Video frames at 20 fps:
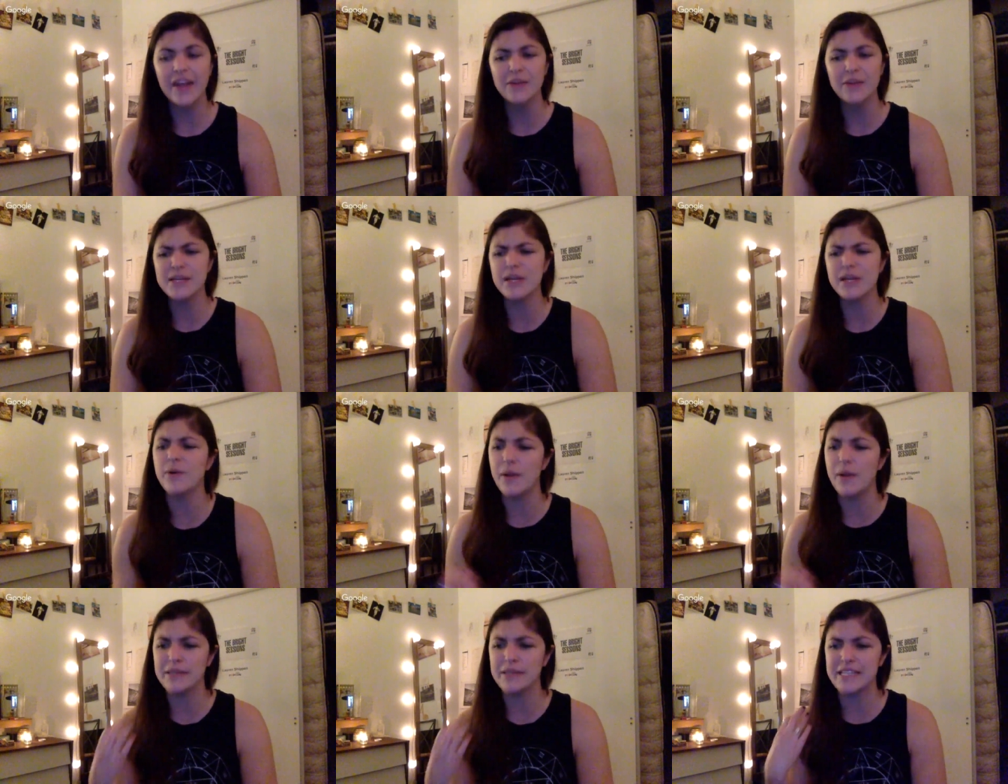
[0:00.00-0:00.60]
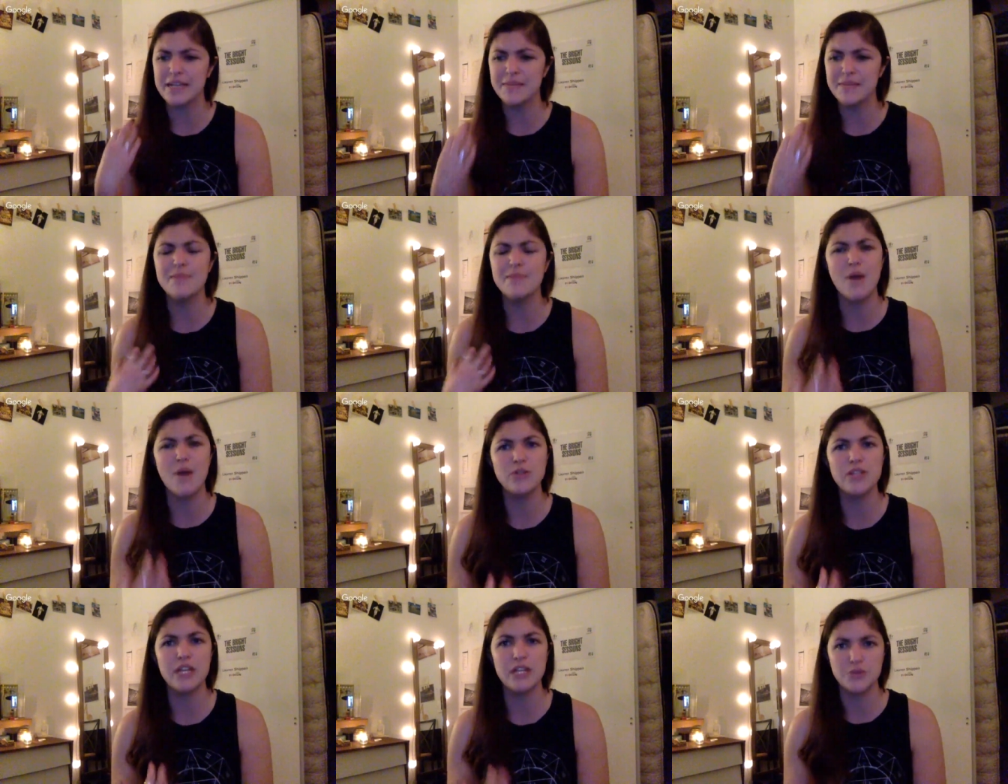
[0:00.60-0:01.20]
And then I was like, okay, what's
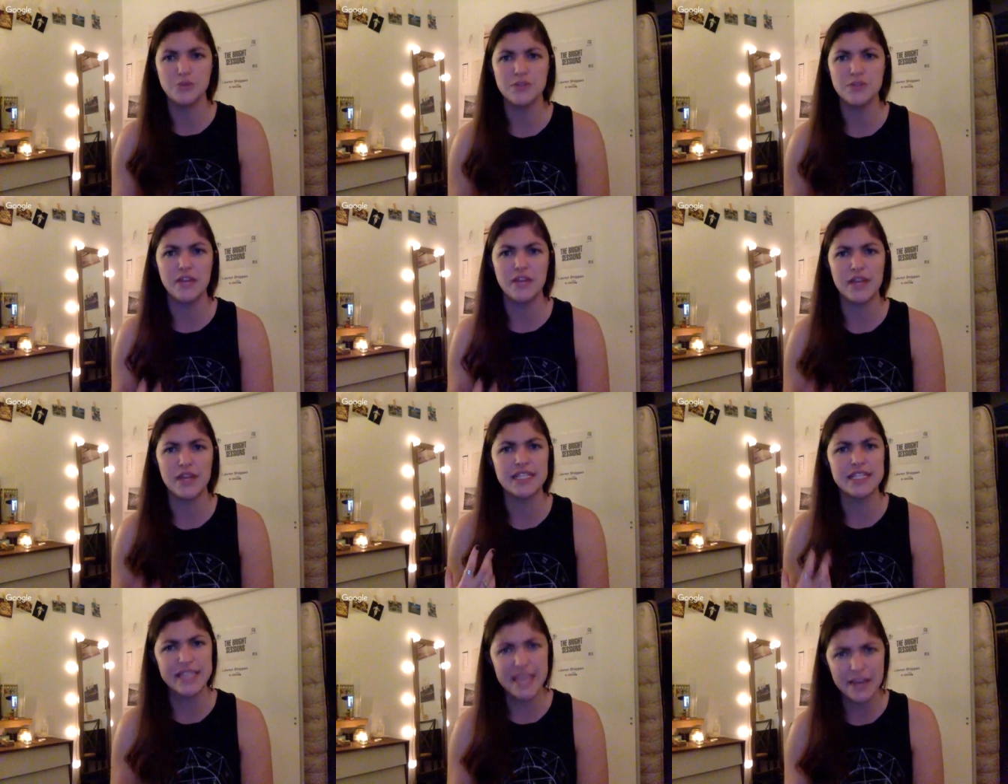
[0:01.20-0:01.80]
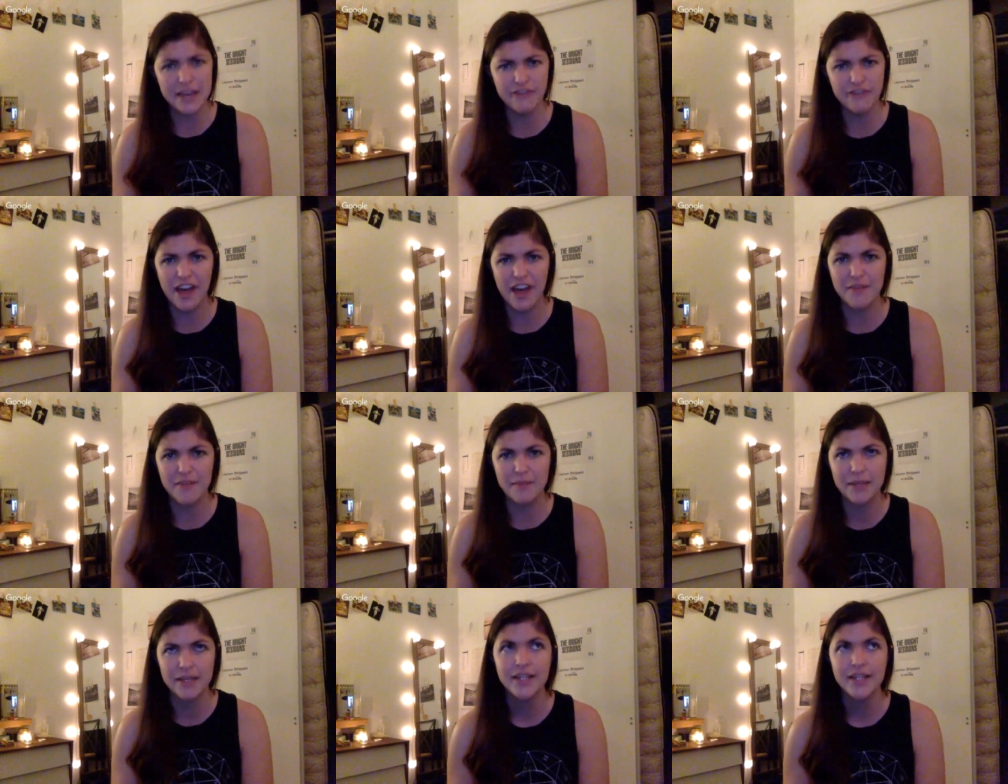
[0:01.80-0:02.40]
going to be the most interesting thing to give
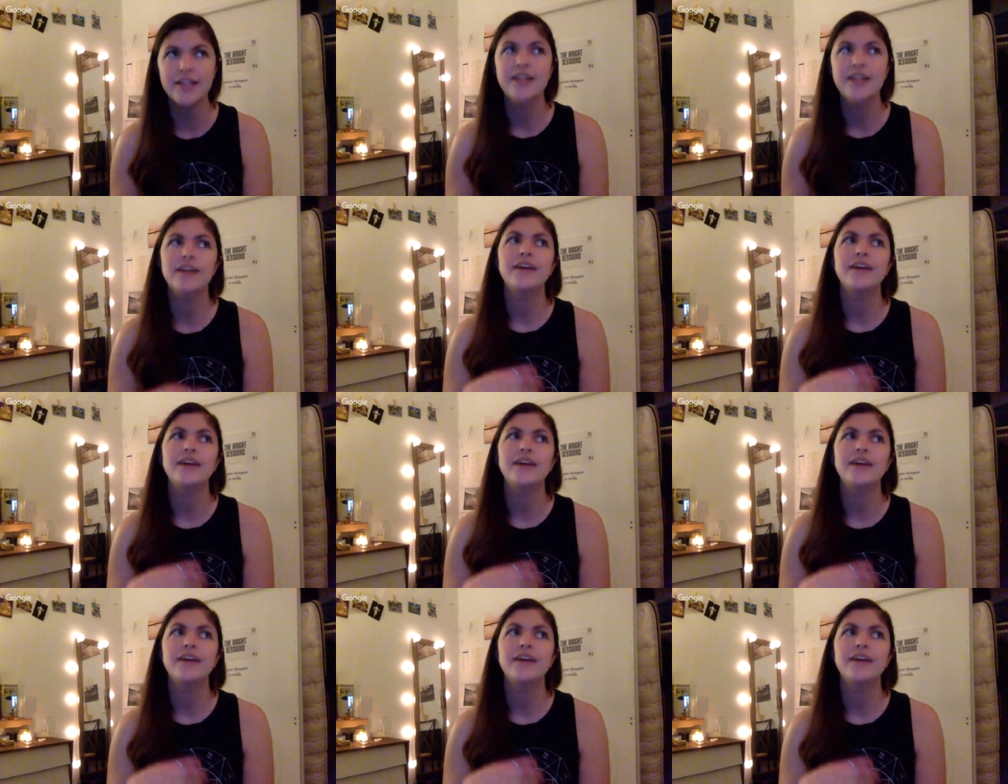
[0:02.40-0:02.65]
him?